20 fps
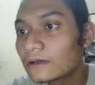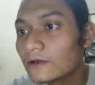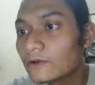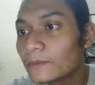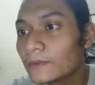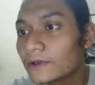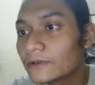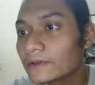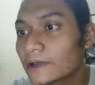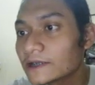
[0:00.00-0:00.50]

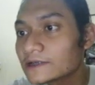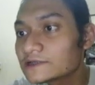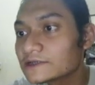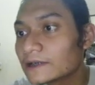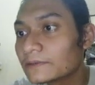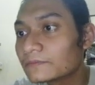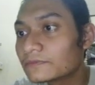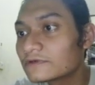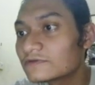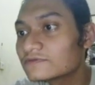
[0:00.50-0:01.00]
human rights,
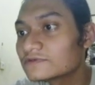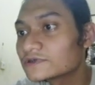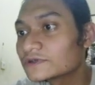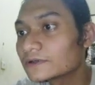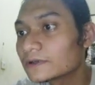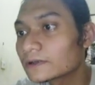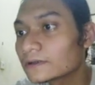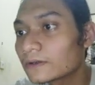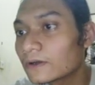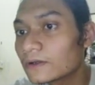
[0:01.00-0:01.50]
and
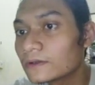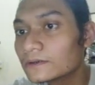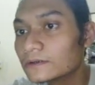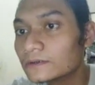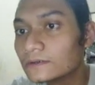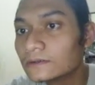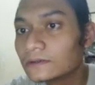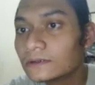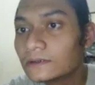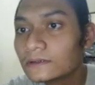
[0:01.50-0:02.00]
professional
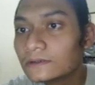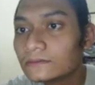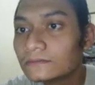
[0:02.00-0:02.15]
conduct.